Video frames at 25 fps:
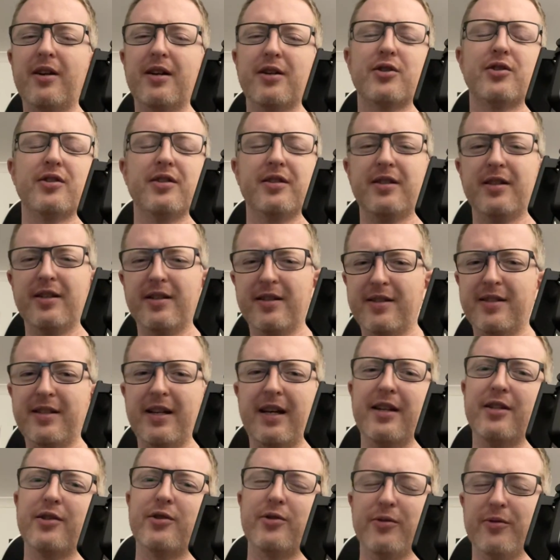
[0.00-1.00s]
actually to the
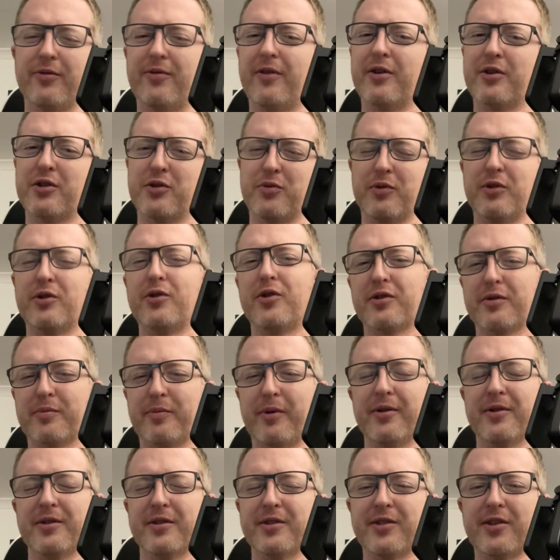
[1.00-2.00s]
send to function we talked
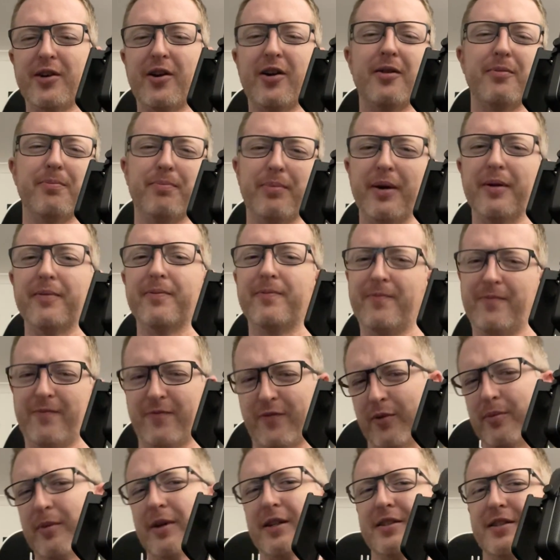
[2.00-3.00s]
about at the start, but
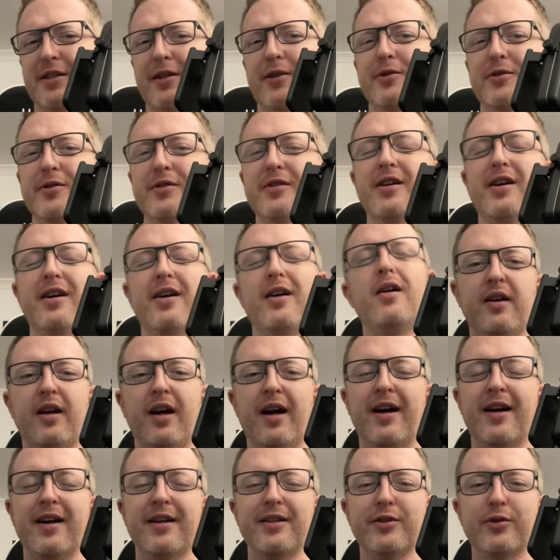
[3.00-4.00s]
for mixdowns.
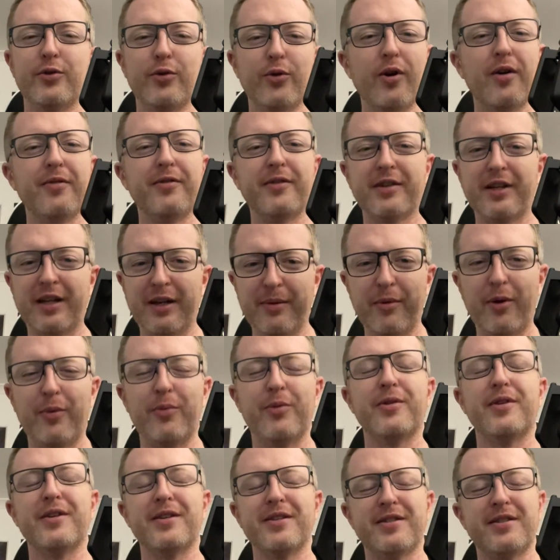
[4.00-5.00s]
And whoever came up
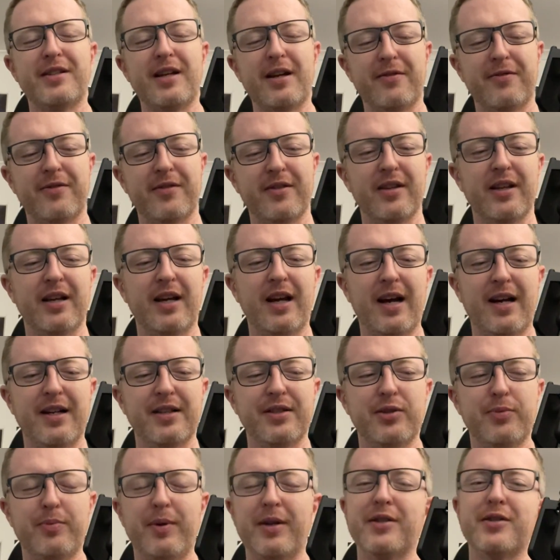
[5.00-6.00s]
with this definitely has
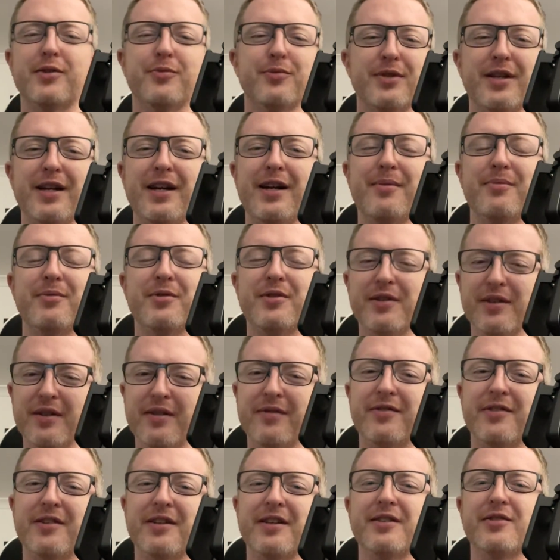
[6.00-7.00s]
spent some time
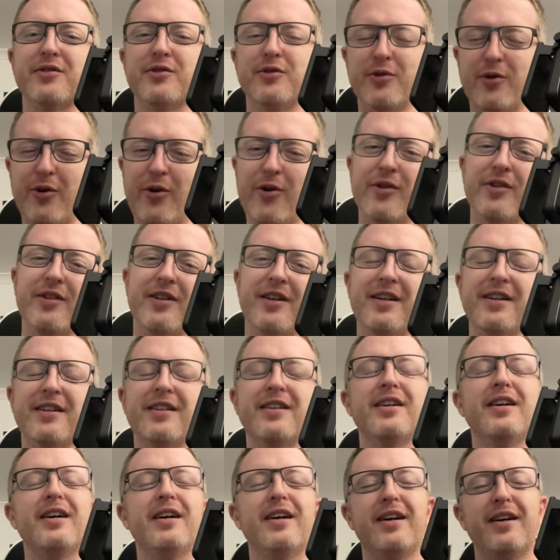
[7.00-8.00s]
delivering to online,
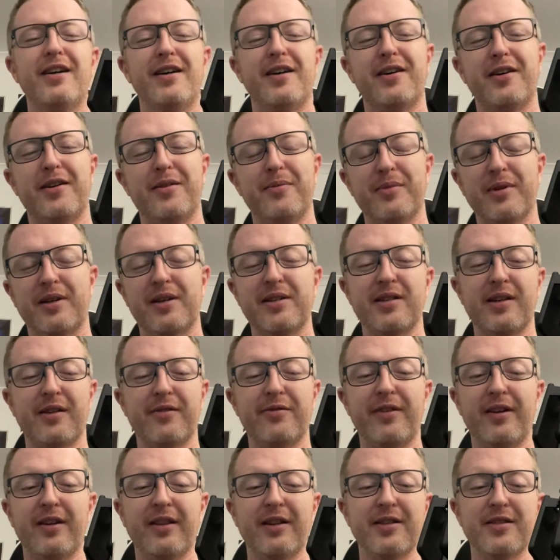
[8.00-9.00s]
because I
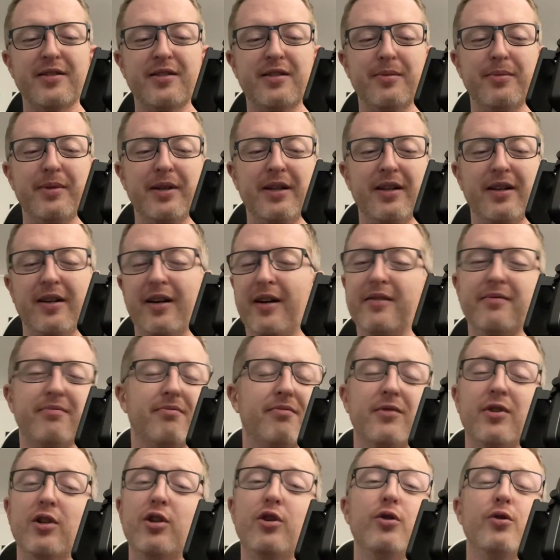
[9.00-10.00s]
find this to be a
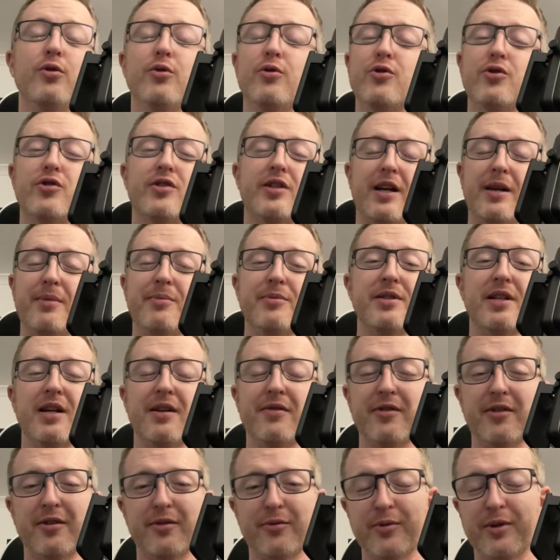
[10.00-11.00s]
huge time
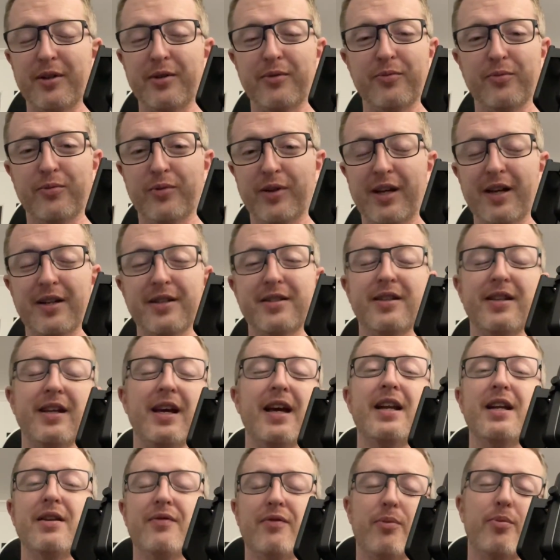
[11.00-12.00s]
saver when we get to the
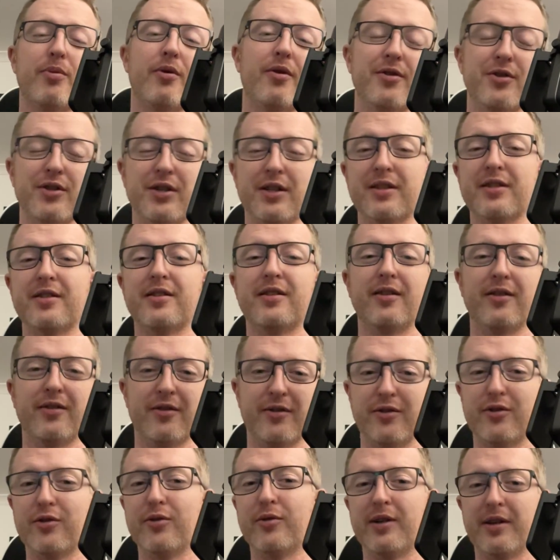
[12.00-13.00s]
end of a project and you're
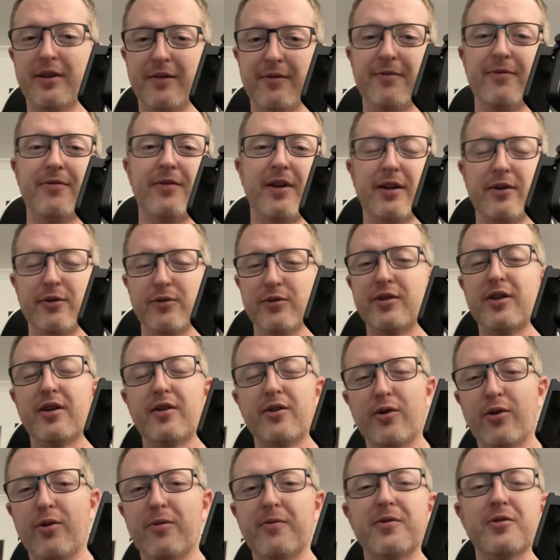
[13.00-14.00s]
doing final
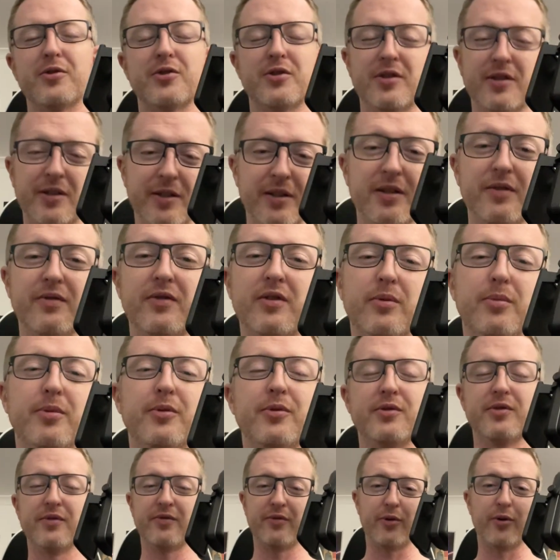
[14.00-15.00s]
turnovers and
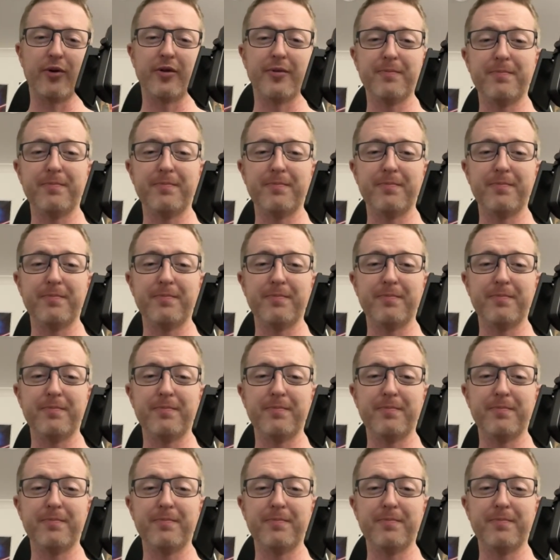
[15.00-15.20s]
deliverables for